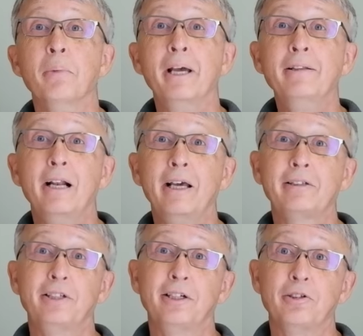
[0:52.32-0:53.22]
The main
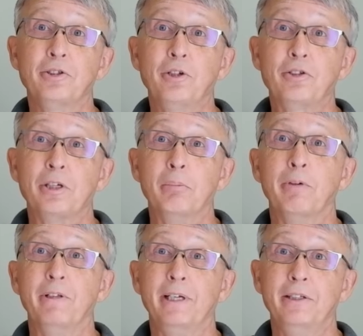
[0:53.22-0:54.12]
electrical system
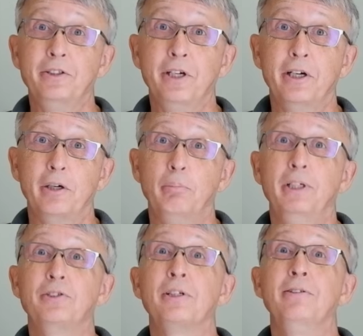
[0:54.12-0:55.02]
of an ATR
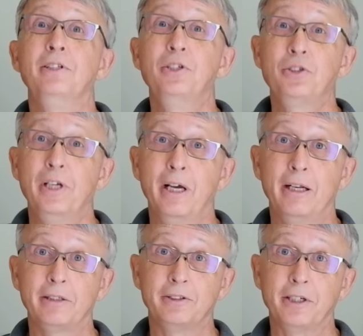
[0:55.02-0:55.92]
is the DC
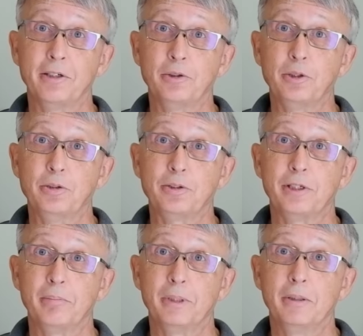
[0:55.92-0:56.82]
electrical
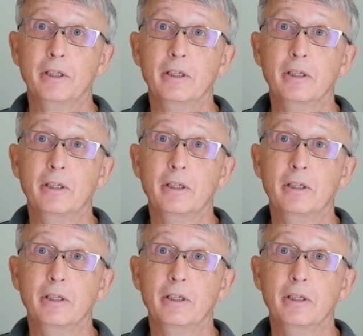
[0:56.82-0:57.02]
system.